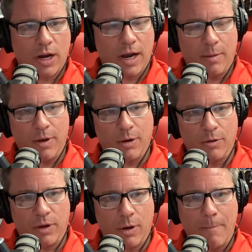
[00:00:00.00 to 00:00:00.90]

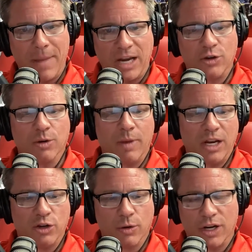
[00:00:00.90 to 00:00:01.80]
They're a
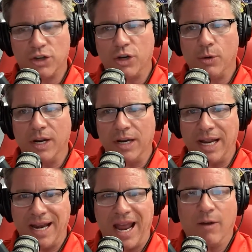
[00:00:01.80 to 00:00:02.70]
major issue
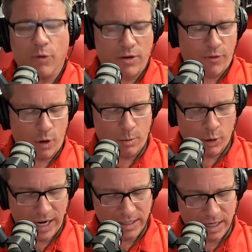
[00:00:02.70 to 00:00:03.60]
in every form of
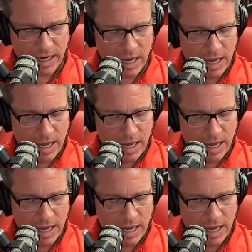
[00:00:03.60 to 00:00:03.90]
racing.